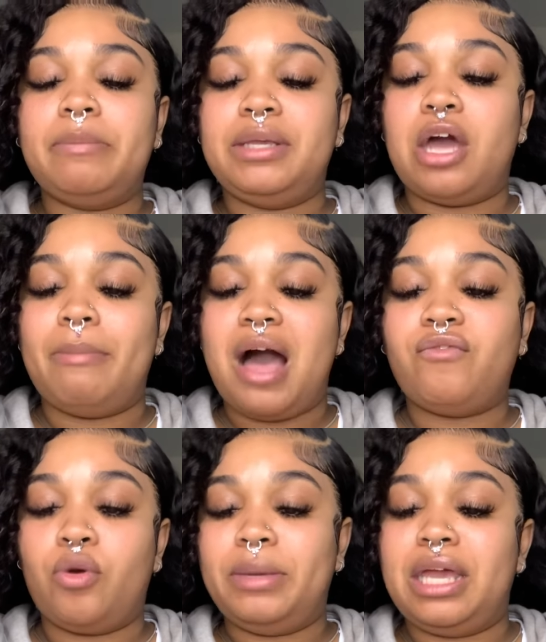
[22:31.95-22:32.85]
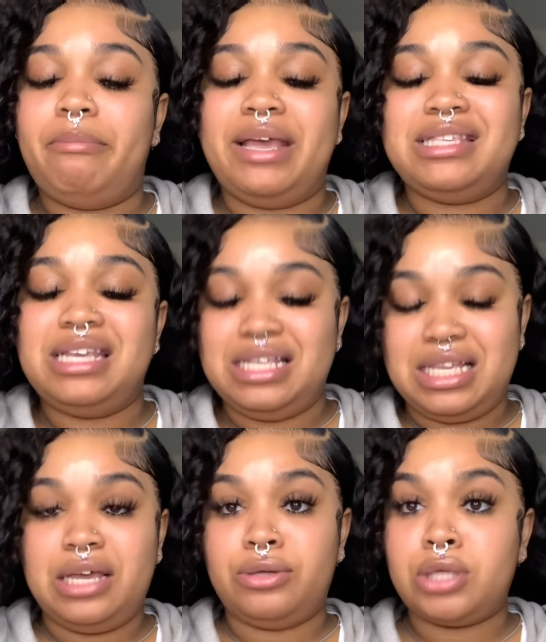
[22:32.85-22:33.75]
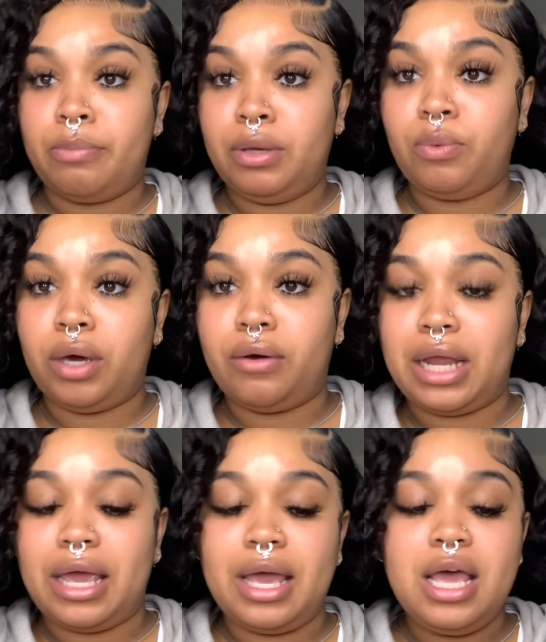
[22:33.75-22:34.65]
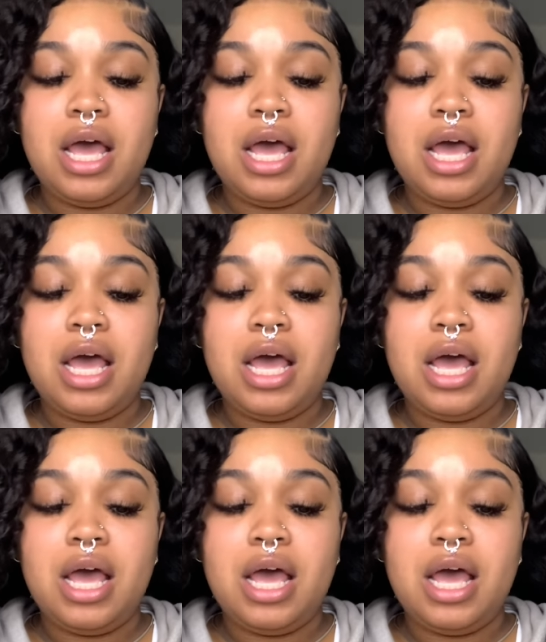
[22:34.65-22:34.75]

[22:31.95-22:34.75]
up in your mouth or being messy as hell, so beware of that.